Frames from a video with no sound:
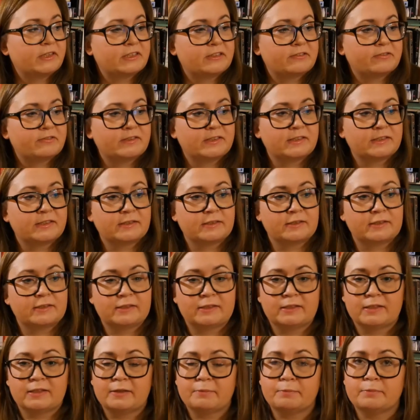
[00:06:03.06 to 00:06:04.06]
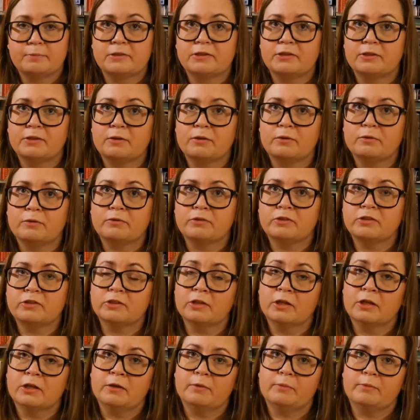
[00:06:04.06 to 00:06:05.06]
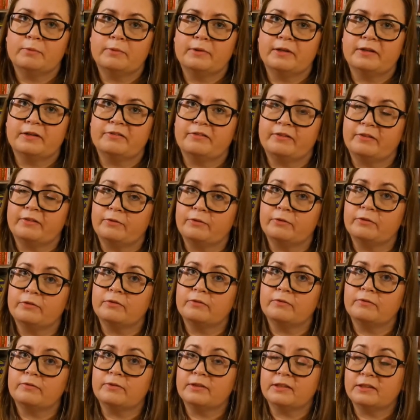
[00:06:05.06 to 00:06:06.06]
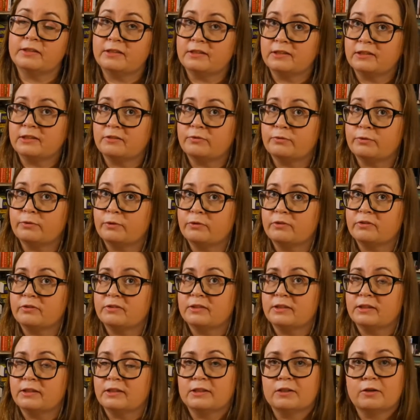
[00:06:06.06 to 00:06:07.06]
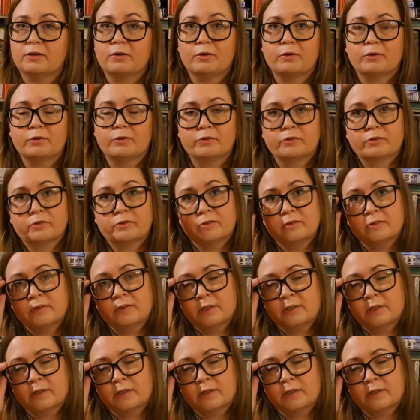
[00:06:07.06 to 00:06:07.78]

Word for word: is written in episodes where where she is focusing on